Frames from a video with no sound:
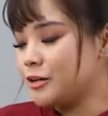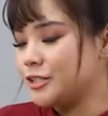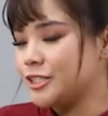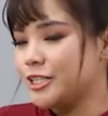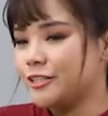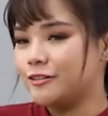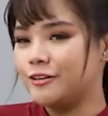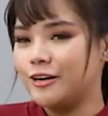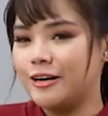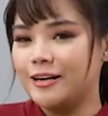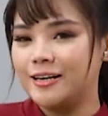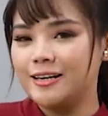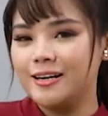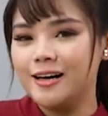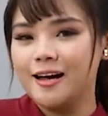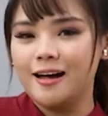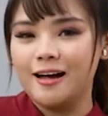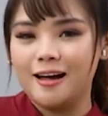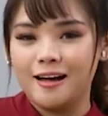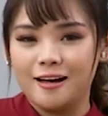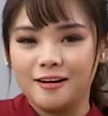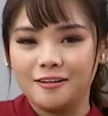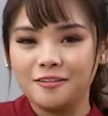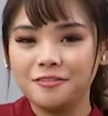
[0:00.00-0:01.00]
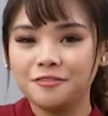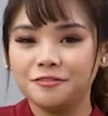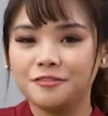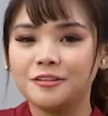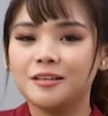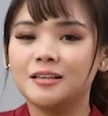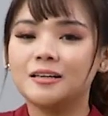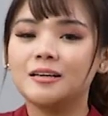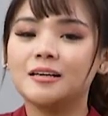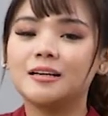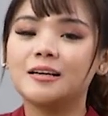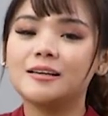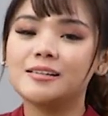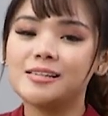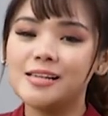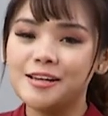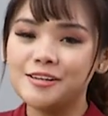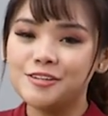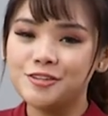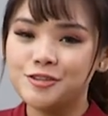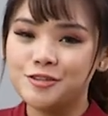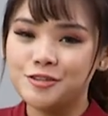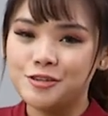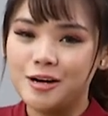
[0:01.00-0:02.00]
this washer dryer have
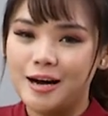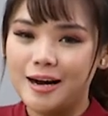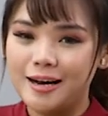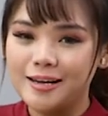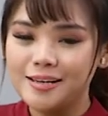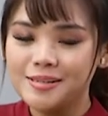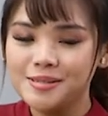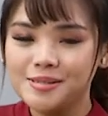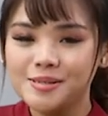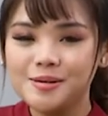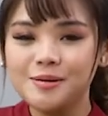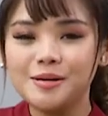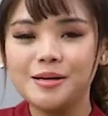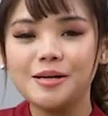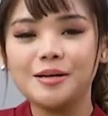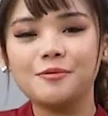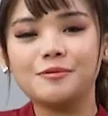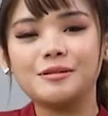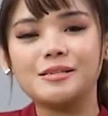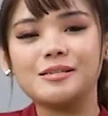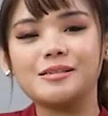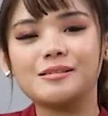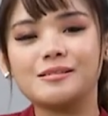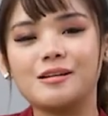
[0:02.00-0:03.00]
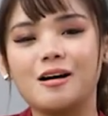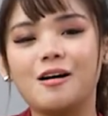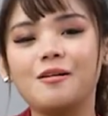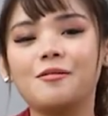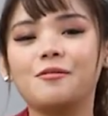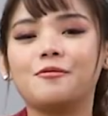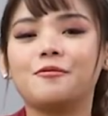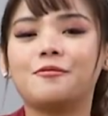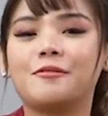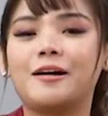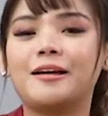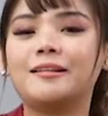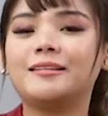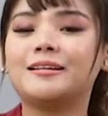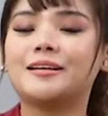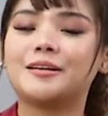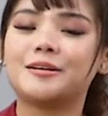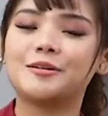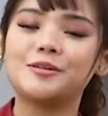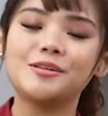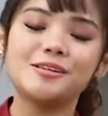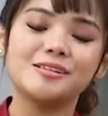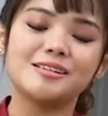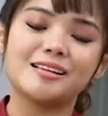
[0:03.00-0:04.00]
sense dry, so it will stop
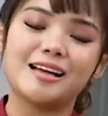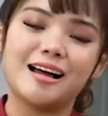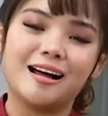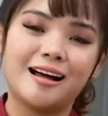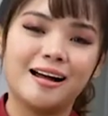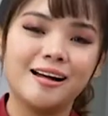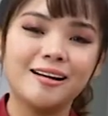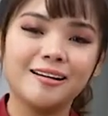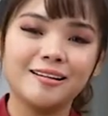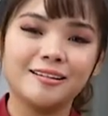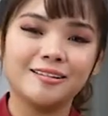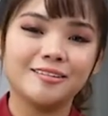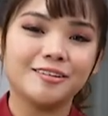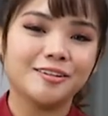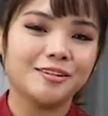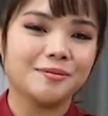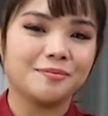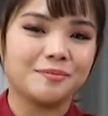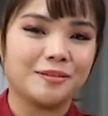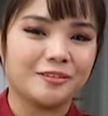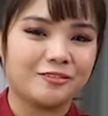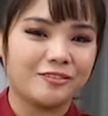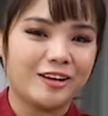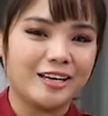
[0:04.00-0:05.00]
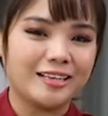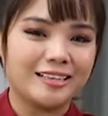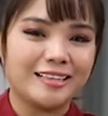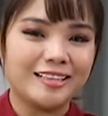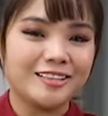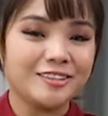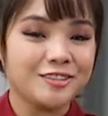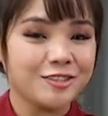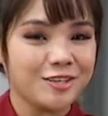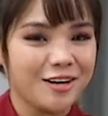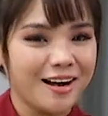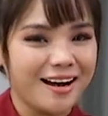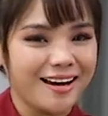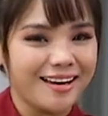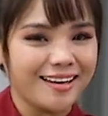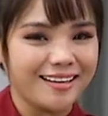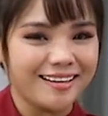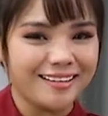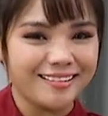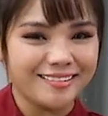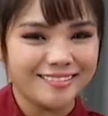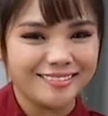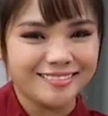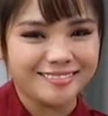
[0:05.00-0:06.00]
when the clothes are perfectly
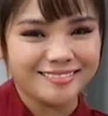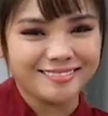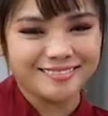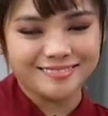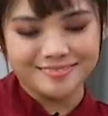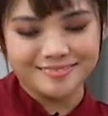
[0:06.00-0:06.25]
dry.